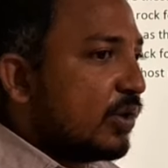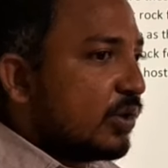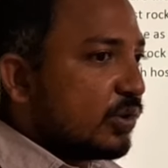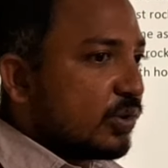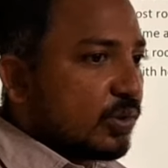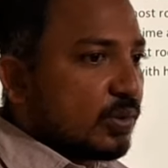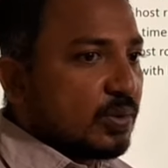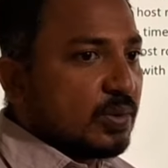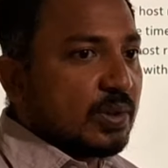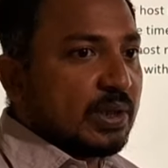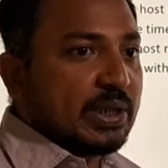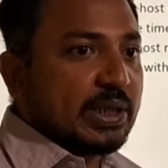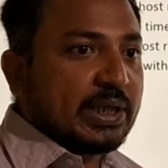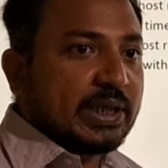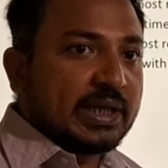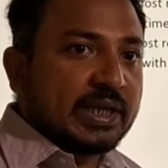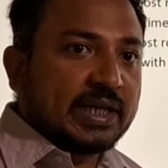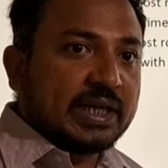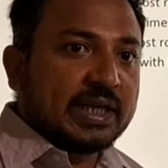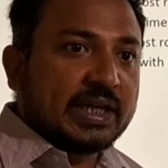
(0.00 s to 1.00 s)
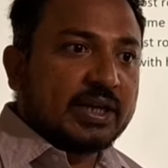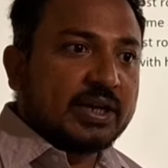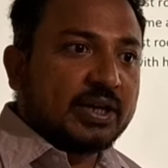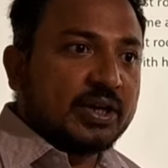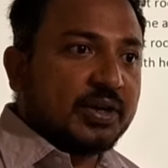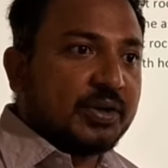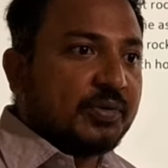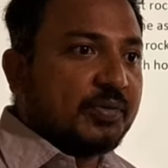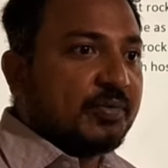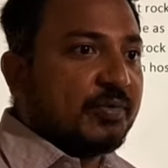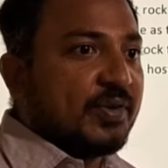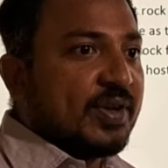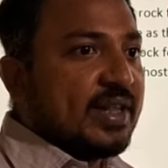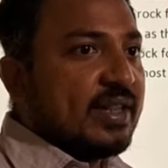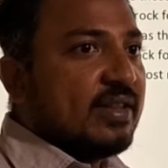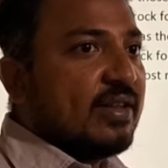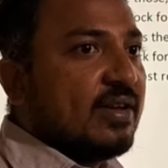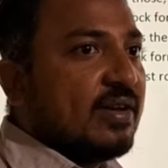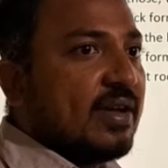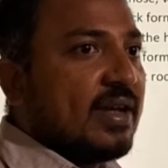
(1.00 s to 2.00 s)
So
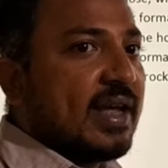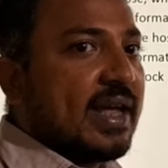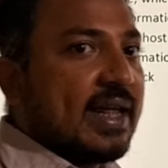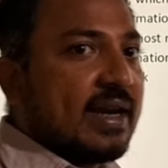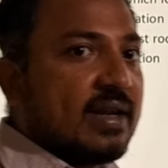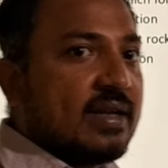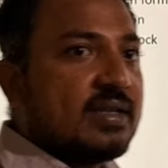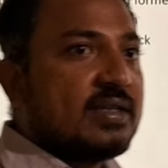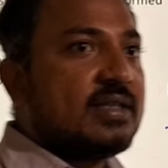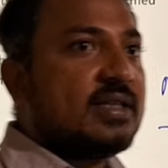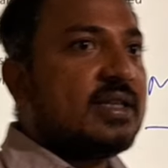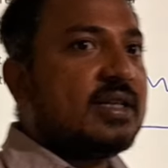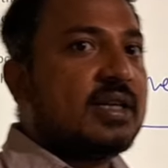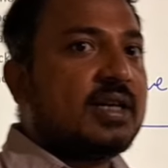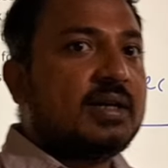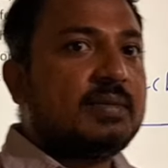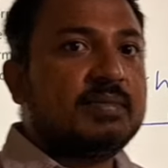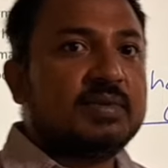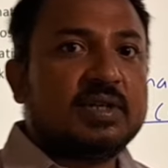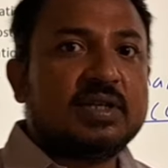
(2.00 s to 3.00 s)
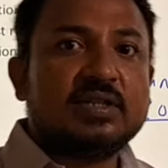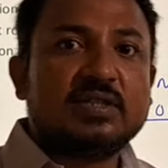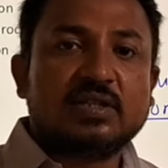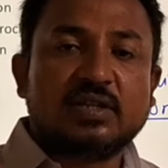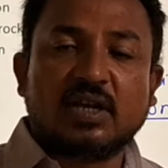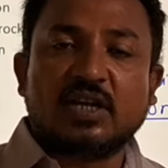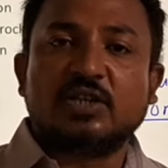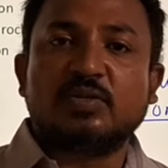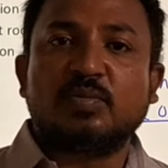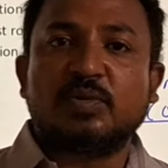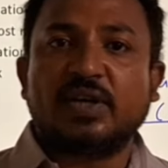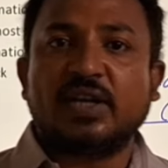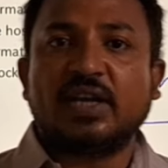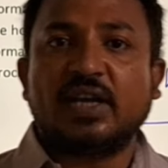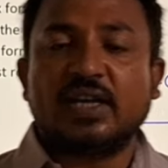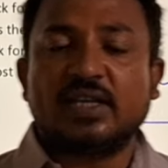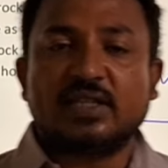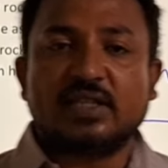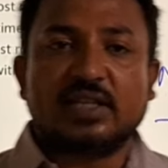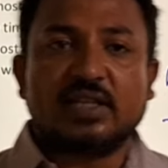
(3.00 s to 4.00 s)
when the energy of these
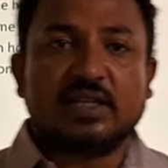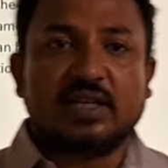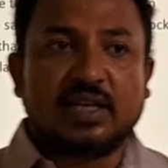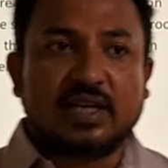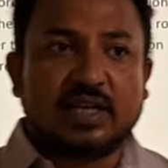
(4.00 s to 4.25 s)
transporting agent